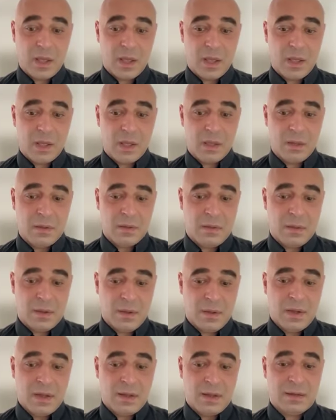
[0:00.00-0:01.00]
the
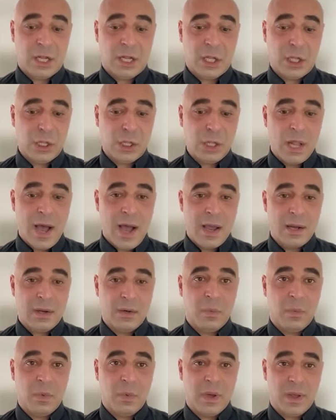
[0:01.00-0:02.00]
gut
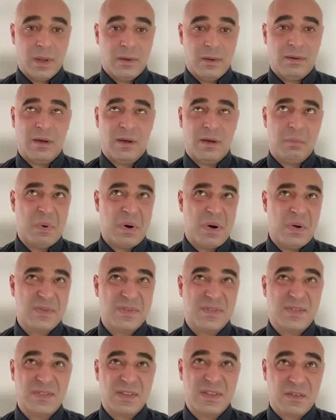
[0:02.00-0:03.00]
lined with about
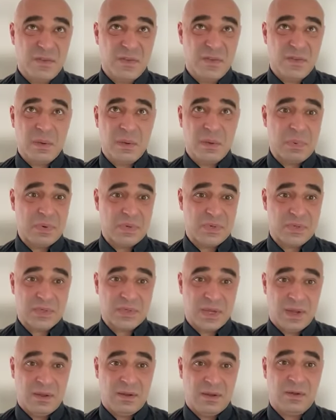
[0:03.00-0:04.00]

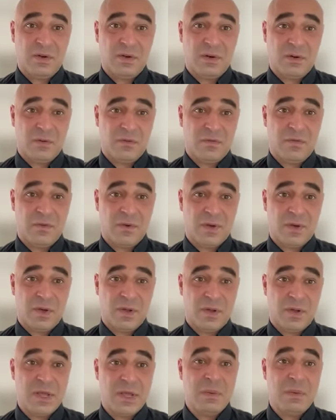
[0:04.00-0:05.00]
70% of
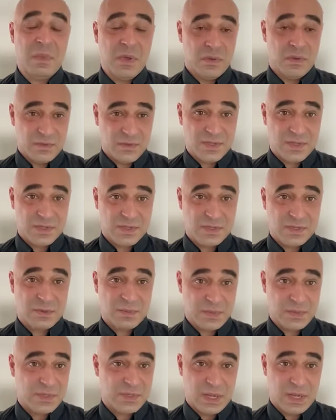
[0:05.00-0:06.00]
the immune
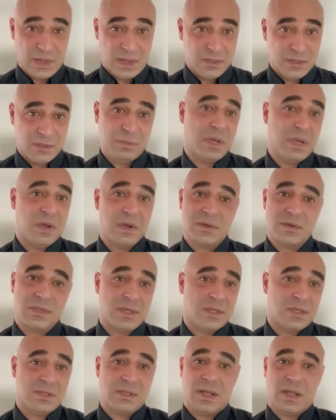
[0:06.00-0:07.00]
system cells, because
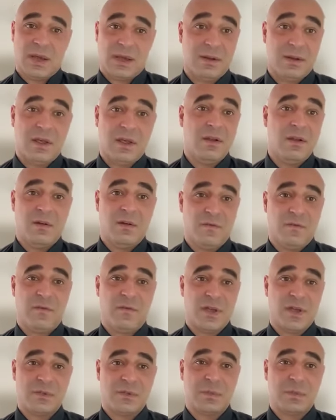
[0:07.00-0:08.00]
it's like the
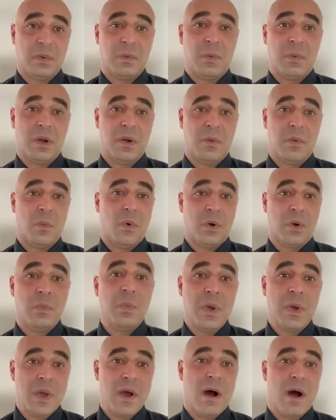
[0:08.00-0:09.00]
interface between
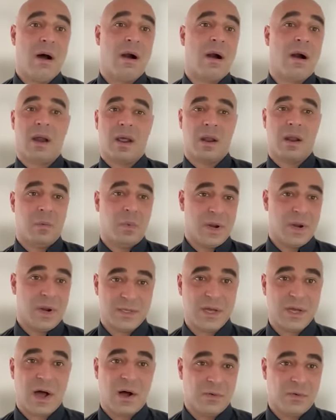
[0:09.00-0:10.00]
what we are and what
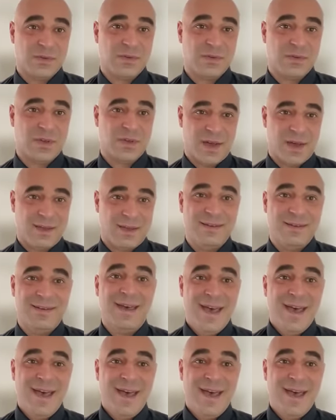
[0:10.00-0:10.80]
is outside.